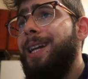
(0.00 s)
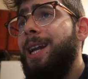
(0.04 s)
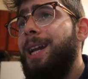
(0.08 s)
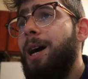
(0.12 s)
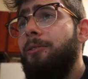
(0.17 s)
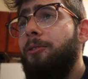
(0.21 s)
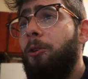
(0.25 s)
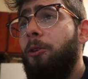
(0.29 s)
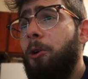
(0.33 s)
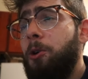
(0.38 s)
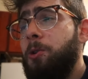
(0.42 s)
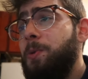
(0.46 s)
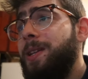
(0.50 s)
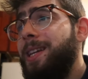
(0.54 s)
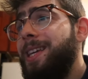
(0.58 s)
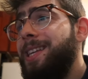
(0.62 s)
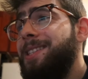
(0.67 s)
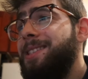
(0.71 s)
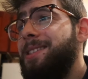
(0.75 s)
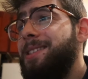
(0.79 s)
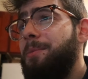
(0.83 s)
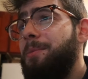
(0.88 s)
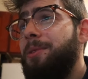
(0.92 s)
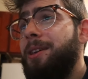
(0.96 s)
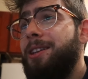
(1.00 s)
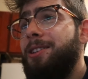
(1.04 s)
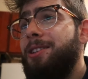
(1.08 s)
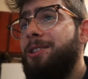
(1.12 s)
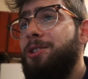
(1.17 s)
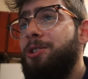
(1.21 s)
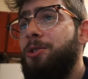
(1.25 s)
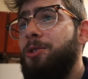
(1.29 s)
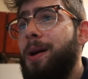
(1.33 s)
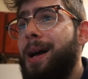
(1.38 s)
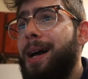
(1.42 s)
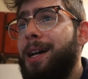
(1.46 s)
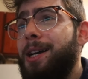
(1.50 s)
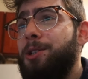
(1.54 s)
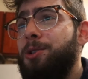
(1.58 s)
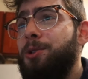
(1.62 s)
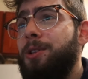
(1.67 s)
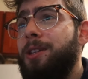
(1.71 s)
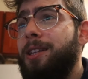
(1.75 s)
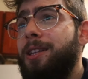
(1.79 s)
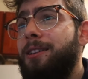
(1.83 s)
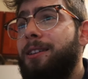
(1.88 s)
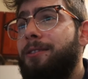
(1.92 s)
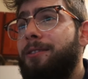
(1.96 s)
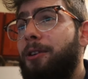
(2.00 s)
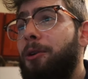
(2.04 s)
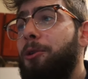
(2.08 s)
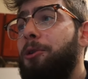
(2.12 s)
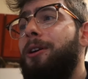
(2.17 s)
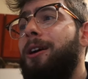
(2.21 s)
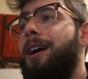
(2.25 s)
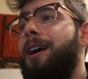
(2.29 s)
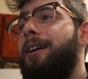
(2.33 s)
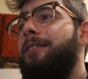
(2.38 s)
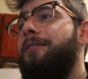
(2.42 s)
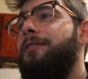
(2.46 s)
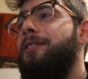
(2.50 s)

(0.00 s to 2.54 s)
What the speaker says: of course, we need something to actually photograph.